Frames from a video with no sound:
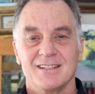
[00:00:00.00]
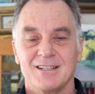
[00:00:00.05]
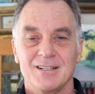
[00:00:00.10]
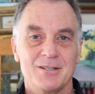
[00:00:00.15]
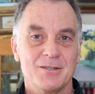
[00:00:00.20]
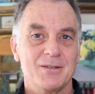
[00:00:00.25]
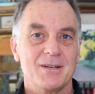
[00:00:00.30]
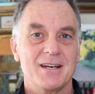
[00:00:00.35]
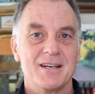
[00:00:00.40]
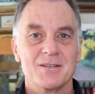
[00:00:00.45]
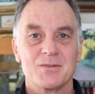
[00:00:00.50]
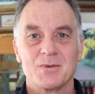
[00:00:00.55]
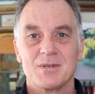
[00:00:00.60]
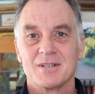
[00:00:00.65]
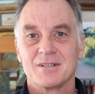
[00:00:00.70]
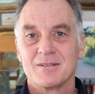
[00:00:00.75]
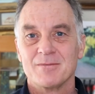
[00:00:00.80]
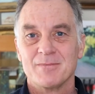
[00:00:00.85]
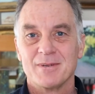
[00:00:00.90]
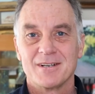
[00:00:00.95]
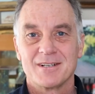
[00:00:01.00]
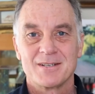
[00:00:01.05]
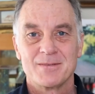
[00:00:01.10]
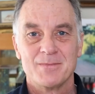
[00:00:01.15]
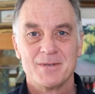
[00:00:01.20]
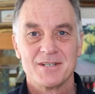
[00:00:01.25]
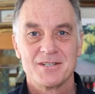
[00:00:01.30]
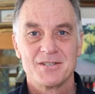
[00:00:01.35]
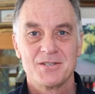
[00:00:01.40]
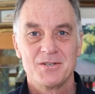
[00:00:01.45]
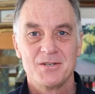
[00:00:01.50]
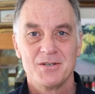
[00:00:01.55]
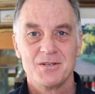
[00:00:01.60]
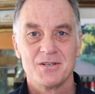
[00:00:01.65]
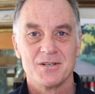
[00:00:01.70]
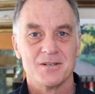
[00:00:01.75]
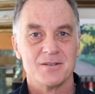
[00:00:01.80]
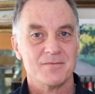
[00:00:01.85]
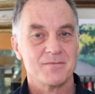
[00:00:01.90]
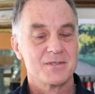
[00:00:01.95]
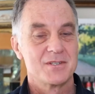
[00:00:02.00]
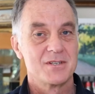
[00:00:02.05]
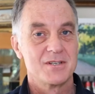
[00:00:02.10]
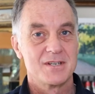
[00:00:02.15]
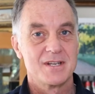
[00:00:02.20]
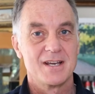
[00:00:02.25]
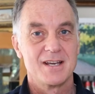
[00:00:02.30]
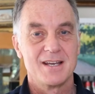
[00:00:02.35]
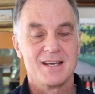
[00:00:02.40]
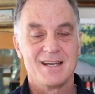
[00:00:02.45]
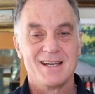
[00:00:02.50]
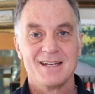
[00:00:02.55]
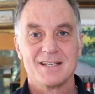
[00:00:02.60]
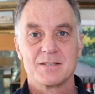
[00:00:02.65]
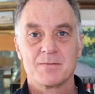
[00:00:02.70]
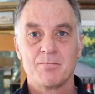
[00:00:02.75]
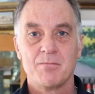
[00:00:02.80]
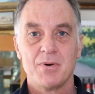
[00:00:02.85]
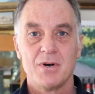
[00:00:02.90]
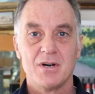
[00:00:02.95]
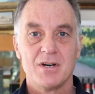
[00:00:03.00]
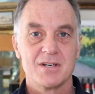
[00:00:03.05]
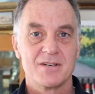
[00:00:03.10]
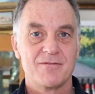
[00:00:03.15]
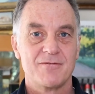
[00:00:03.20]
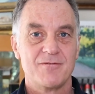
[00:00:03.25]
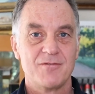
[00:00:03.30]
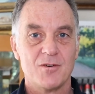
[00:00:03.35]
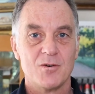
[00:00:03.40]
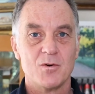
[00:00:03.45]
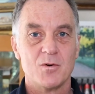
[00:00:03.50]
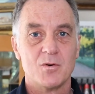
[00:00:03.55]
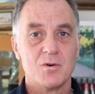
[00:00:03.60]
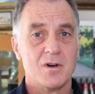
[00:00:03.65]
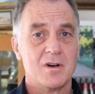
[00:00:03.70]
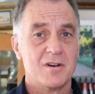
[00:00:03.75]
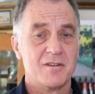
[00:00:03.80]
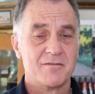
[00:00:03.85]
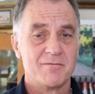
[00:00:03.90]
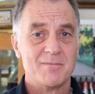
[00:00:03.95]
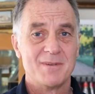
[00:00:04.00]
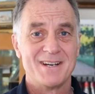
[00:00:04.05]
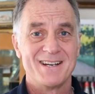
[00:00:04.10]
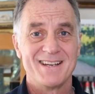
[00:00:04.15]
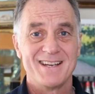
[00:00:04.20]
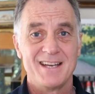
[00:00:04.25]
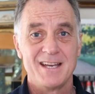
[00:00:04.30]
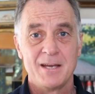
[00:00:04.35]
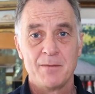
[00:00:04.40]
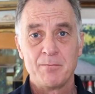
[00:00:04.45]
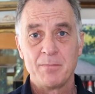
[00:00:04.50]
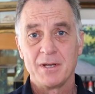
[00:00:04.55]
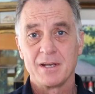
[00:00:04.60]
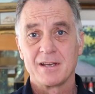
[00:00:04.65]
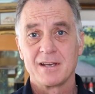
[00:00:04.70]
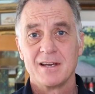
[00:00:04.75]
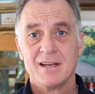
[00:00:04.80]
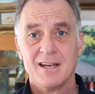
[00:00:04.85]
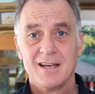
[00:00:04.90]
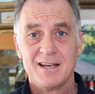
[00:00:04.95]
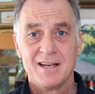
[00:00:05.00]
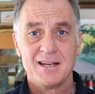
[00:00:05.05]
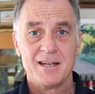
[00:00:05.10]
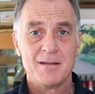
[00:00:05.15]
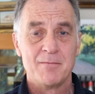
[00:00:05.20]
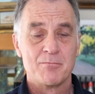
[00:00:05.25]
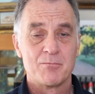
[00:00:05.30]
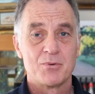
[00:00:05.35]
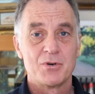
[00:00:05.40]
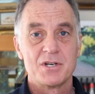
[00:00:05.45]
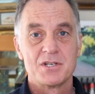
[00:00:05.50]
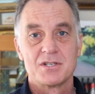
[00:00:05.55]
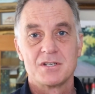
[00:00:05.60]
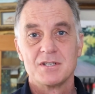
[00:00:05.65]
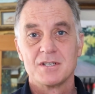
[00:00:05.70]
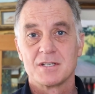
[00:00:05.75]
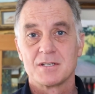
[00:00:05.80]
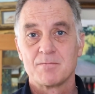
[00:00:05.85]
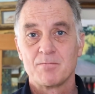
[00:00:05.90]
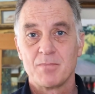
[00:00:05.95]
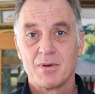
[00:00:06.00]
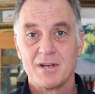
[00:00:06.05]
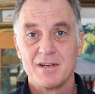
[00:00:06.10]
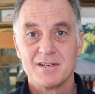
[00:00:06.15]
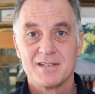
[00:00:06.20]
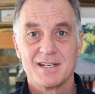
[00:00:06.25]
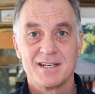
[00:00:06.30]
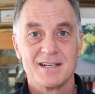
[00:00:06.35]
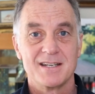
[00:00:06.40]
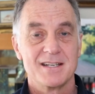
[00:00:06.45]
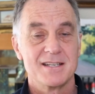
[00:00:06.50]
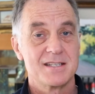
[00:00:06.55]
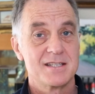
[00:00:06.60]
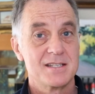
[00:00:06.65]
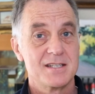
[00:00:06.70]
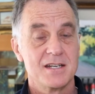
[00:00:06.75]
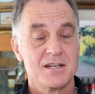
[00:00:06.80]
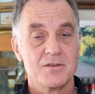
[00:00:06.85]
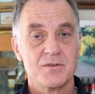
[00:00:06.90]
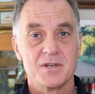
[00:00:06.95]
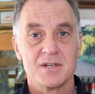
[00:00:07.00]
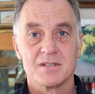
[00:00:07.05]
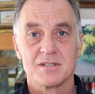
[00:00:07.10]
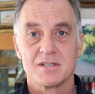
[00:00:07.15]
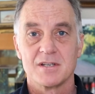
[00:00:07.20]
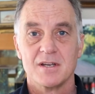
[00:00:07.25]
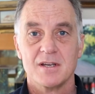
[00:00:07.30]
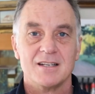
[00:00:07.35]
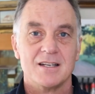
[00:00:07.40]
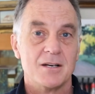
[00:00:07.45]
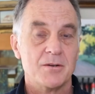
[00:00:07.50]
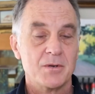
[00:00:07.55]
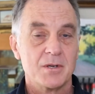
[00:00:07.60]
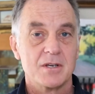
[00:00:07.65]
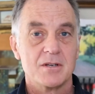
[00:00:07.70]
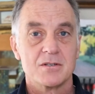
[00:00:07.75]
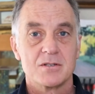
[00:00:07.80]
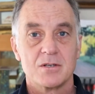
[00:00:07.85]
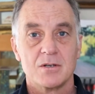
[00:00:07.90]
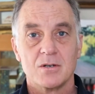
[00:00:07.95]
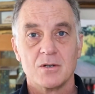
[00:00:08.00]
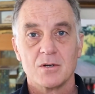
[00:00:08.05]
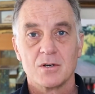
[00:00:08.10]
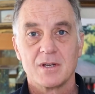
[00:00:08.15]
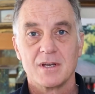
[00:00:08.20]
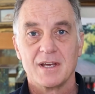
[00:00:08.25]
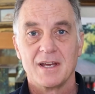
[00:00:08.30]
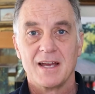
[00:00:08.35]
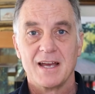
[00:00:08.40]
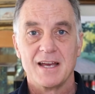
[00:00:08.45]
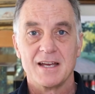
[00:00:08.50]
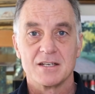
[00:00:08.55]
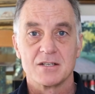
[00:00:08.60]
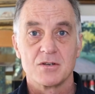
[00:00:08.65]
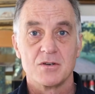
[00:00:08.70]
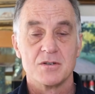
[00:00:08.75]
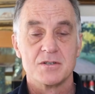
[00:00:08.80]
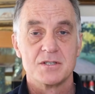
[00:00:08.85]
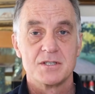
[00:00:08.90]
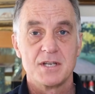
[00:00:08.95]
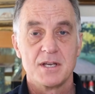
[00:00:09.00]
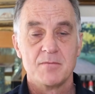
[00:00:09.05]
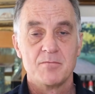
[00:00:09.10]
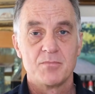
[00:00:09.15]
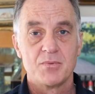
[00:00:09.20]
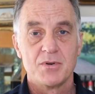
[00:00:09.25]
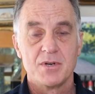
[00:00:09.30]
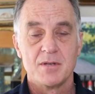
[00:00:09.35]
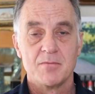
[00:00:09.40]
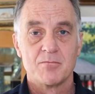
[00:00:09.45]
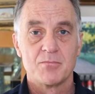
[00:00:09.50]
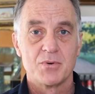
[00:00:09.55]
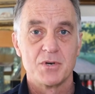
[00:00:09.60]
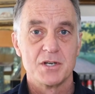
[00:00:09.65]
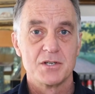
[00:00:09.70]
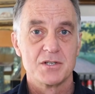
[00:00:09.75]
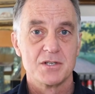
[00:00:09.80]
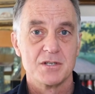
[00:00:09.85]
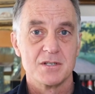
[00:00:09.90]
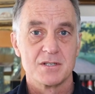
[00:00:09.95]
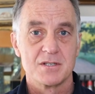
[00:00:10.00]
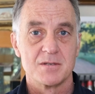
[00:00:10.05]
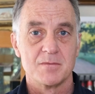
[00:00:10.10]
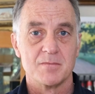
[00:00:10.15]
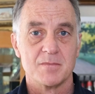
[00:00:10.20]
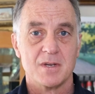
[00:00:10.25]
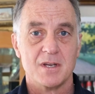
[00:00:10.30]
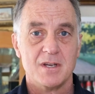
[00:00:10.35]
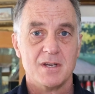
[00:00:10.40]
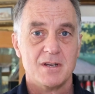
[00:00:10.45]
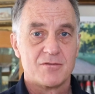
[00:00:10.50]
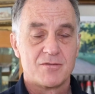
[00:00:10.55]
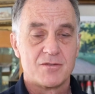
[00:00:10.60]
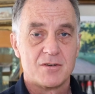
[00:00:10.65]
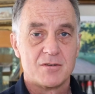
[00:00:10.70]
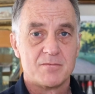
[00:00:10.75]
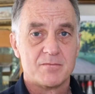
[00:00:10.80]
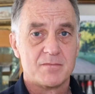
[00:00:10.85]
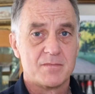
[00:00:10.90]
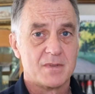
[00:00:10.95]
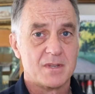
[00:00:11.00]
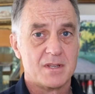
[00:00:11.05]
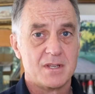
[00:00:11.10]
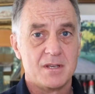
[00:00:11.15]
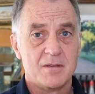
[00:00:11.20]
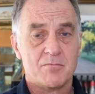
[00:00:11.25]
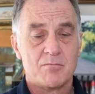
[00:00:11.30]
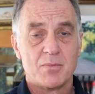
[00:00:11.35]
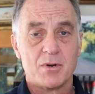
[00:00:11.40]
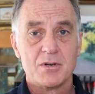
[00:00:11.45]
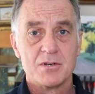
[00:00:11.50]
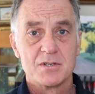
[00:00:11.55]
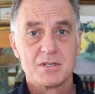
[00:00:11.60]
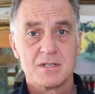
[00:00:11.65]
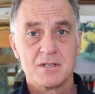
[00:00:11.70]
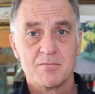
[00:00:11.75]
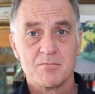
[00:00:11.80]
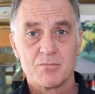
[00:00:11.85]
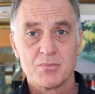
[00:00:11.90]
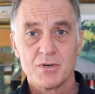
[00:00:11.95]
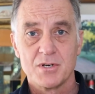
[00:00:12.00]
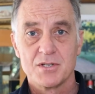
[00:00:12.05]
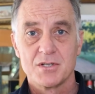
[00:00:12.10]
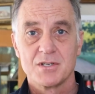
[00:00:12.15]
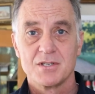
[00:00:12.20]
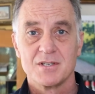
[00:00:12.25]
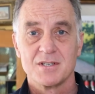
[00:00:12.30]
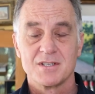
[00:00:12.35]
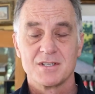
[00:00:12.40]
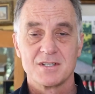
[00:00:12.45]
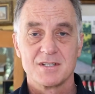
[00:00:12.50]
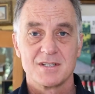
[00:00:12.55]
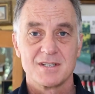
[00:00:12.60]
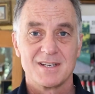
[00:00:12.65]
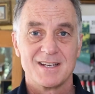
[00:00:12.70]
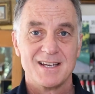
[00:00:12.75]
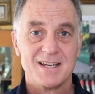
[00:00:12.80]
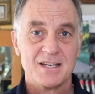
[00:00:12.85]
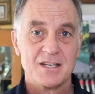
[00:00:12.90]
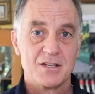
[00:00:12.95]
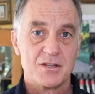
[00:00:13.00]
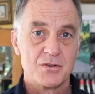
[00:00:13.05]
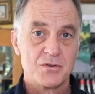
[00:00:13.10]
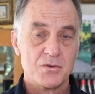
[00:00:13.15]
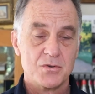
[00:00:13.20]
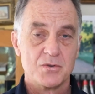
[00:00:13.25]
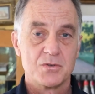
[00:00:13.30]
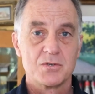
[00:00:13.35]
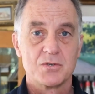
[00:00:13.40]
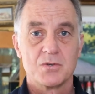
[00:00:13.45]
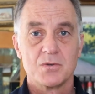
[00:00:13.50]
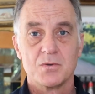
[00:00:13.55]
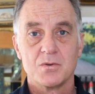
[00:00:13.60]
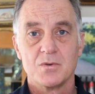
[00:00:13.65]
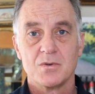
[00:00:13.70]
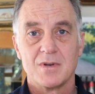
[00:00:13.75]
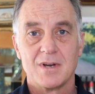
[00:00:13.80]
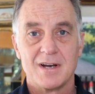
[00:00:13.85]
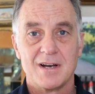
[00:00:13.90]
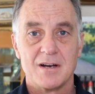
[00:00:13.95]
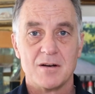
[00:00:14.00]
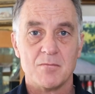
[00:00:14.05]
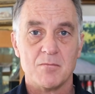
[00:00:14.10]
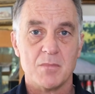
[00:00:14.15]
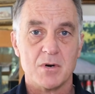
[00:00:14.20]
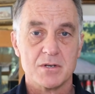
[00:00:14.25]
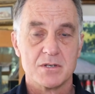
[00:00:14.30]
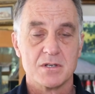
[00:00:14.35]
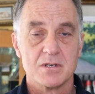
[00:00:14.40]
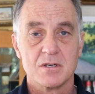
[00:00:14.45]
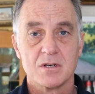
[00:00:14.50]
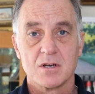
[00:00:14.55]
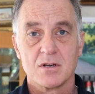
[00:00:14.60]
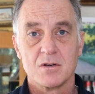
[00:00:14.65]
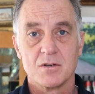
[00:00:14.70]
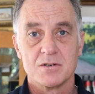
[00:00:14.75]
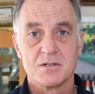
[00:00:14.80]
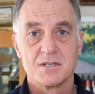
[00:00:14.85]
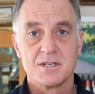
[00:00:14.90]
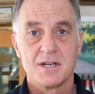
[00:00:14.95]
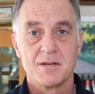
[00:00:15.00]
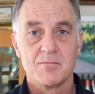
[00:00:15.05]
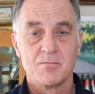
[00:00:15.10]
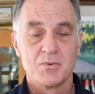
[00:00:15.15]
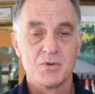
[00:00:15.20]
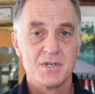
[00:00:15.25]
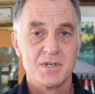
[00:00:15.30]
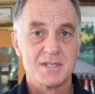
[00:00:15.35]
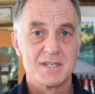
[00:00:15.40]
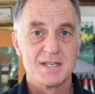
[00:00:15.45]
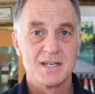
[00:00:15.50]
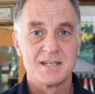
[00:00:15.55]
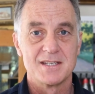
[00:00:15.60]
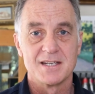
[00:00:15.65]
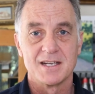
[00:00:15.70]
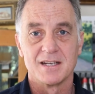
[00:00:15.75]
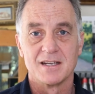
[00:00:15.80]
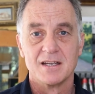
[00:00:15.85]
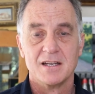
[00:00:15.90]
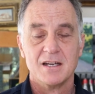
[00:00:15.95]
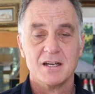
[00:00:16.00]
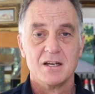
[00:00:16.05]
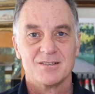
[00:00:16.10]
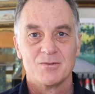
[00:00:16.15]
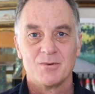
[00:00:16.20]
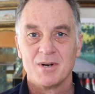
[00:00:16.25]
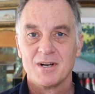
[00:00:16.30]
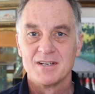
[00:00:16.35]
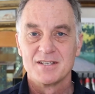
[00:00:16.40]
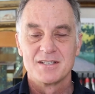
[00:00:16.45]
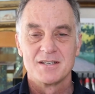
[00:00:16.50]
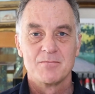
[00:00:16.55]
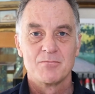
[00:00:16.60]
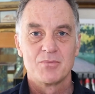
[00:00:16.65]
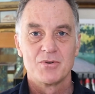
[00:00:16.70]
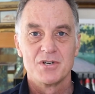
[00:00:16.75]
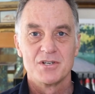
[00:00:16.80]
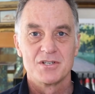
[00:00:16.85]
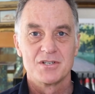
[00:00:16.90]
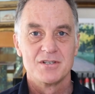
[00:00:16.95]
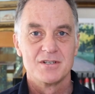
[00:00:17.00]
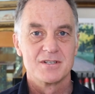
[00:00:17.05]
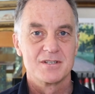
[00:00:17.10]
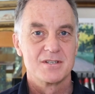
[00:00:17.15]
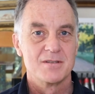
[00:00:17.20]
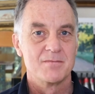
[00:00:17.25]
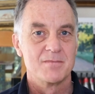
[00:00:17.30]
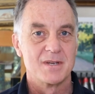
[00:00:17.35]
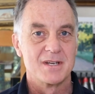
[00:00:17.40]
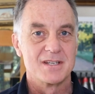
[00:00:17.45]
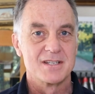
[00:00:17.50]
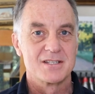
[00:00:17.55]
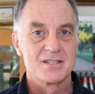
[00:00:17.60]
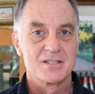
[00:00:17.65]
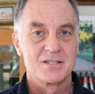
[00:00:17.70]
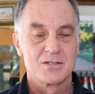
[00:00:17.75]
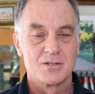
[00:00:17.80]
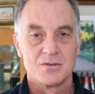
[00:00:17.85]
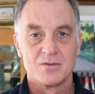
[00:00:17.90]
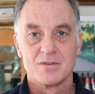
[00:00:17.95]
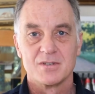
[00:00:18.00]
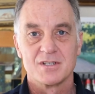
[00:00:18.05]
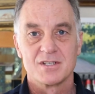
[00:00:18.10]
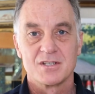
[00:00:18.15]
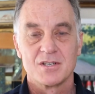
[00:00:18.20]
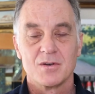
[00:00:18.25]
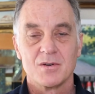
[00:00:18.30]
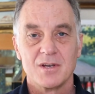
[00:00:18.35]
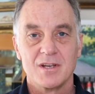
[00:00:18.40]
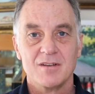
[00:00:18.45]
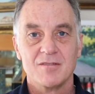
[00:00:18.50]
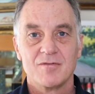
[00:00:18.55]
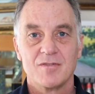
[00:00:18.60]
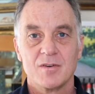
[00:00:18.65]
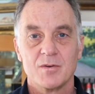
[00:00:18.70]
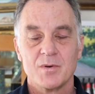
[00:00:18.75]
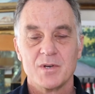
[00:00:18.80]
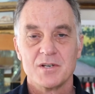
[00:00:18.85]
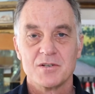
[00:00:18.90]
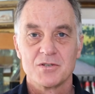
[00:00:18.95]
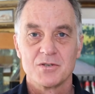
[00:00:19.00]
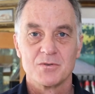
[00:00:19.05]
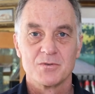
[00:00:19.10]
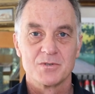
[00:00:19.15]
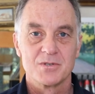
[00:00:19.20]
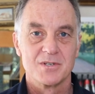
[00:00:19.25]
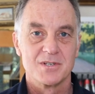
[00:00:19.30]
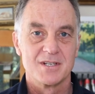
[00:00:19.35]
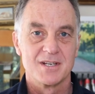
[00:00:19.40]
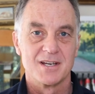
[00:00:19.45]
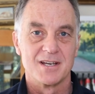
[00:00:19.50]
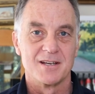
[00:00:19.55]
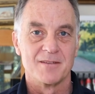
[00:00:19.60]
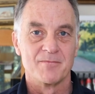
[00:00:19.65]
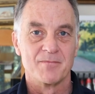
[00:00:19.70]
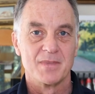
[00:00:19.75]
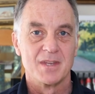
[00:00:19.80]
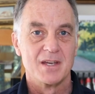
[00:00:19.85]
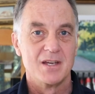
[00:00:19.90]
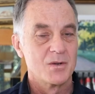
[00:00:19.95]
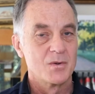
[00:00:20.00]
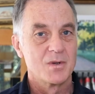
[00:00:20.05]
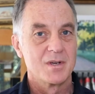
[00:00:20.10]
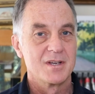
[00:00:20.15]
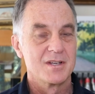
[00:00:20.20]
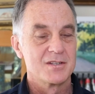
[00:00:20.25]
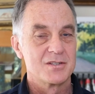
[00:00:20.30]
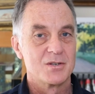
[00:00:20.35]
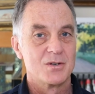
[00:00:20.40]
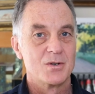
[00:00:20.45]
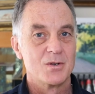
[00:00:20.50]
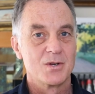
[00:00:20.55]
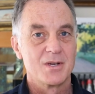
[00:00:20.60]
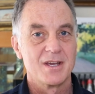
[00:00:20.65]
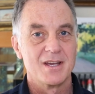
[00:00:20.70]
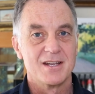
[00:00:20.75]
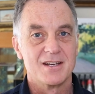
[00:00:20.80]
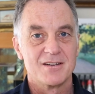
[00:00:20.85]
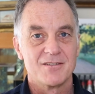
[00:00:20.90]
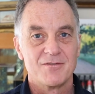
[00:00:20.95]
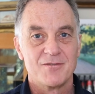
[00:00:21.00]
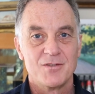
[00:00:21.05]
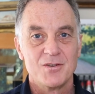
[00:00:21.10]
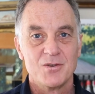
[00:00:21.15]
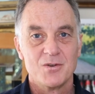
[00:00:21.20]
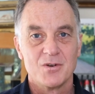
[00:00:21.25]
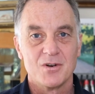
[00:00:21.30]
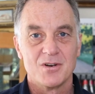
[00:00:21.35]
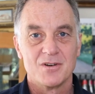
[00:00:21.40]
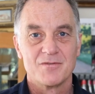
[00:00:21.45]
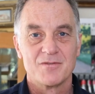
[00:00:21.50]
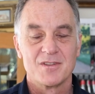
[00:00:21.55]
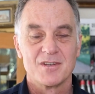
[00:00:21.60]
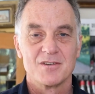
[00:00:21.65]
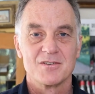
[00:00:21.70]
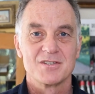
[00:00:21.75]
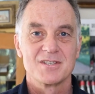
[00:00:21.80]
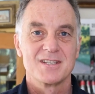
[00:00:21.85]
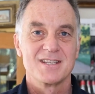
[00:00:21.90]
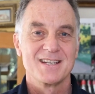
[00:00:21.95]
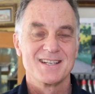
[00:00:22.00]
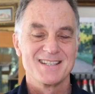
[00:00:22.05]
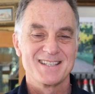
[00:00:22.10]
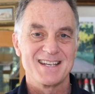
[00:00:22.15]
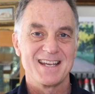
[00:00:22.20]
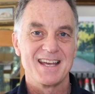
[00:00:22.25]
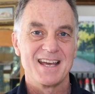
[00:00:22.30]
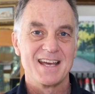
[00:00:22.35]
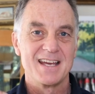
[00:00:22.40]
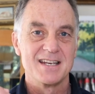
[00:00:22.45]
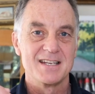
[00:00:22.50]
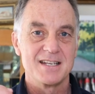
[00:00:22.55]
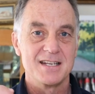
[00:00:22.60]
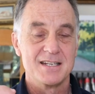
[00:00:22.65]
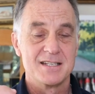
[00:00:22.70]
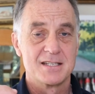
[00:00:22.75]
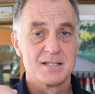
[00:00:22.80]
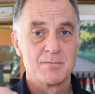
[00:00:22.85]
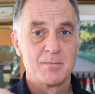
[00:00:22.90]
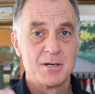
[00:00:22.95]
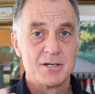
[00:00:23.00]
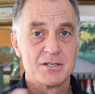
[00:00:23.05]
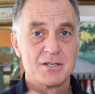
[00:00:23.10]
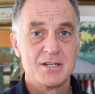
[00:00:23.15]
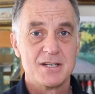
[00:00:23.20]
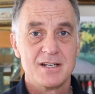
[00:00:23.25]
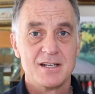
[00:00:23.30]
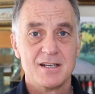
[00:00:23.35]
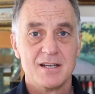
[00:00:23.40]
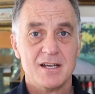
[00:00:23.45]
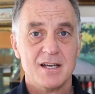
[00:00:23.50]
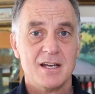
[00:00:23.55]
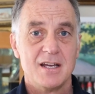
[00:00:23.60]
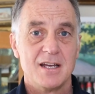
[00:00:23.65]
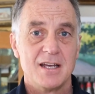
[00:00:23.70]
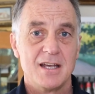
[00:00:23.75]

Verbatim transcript: Hello and welcome back to my studio. Today it's part 4 of my epic Impressionist painting series. Now we're going to look at contemporary Impressionism from the post-Impressionists through to our modern contemporary setting. Why is Impressionism still so influential today? We're going to look at a few of those things, and especially